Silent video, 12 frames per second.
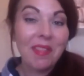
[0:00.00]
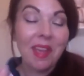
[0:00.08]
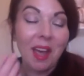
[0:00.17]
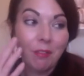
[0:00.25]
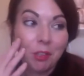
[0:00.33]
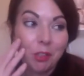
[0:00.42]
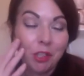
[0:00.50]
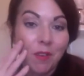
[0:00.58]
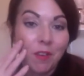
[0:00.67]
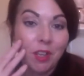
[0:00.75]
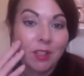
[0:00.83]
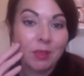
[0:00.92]
the
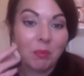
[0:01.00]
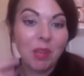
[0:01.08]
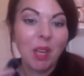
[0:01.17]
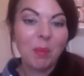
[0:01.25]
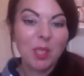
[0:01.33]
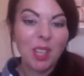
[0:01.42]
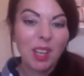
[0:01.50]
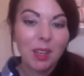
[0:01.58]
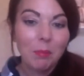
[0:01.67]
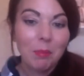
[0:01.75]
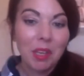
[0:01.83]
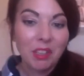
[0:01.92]
aftershave can sometimes
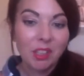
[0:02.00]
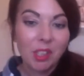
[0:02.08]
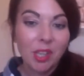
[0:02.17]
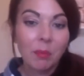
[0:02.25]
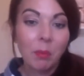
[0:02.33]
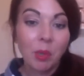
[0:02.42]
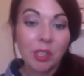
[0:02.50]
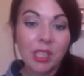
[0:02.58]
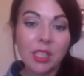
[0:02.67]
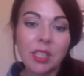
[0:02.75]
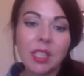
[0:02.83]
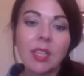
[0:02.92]
make your skin more
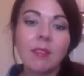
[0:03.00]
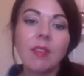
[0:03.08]
sensitive.